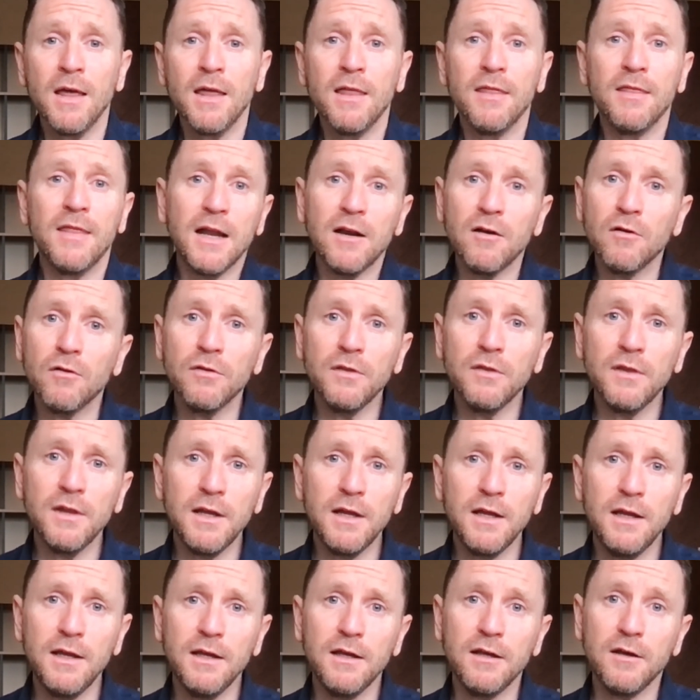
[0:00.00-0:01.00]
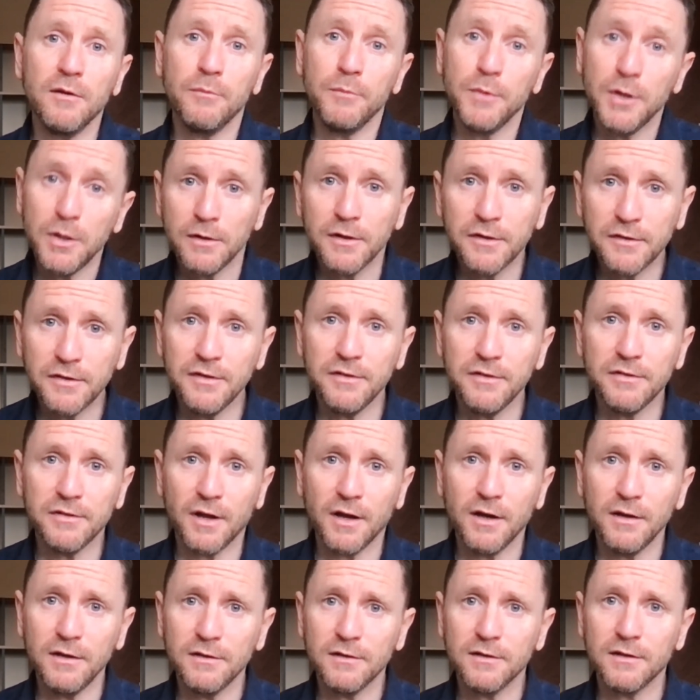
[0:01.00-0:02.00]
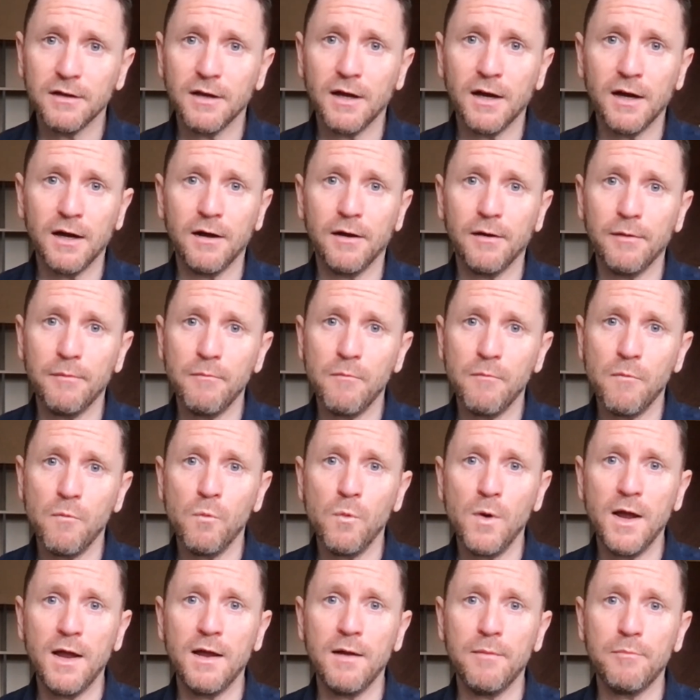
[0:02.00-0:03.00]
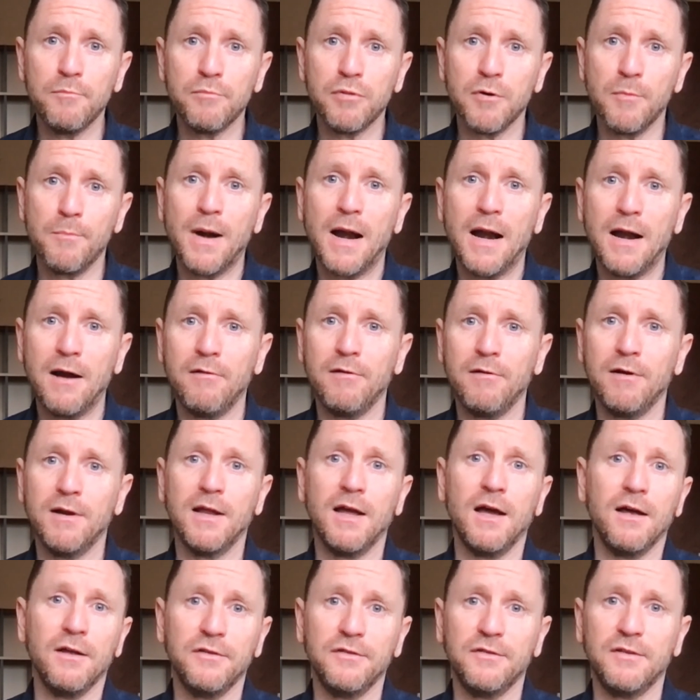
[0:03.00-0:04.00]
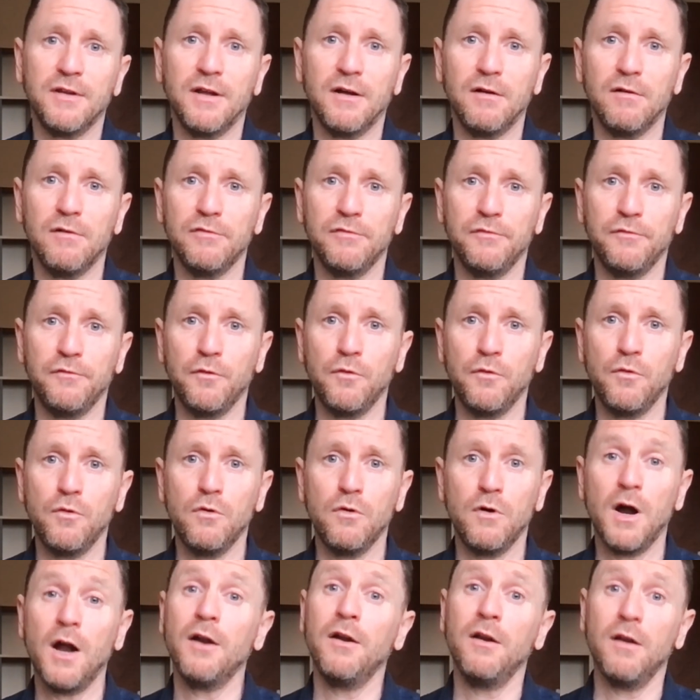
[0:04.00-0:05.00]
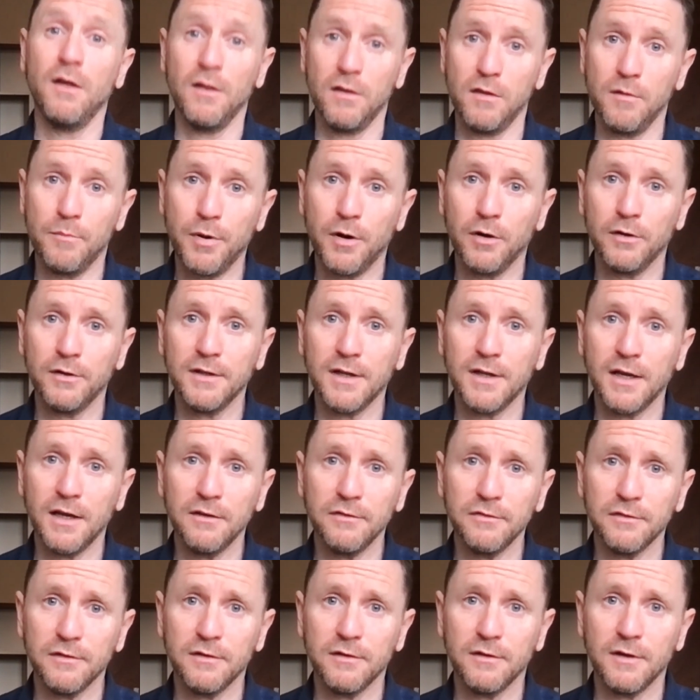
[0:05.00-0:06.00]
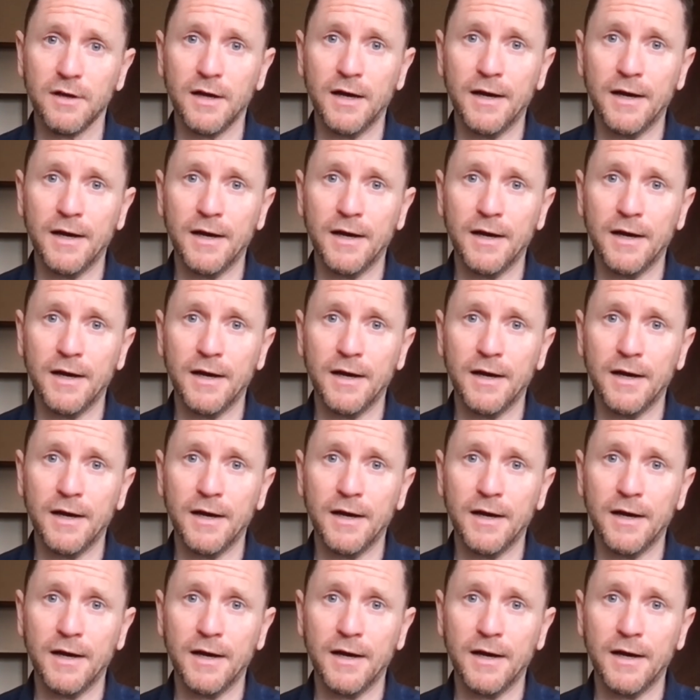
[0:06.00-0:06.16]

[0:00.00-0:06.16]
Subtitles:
Then on the community side, we're preparing ourselves for another podcast.